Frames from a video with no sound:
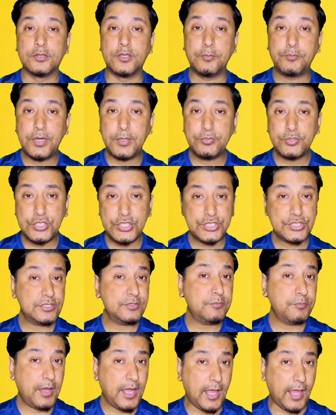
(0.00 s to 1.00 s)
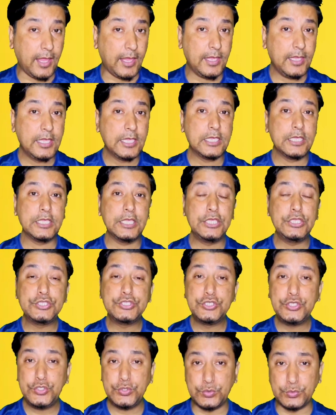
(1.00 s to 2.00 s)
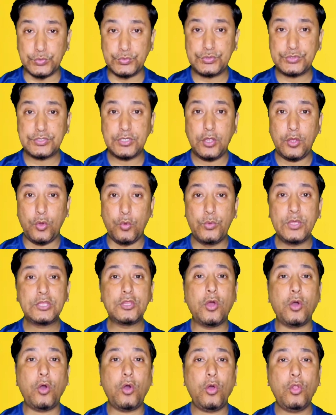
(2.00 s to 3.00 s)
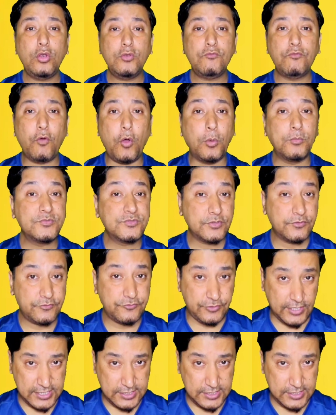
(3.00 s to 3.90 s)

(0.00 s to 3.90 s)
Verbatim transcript: The preposition by is used with all forms of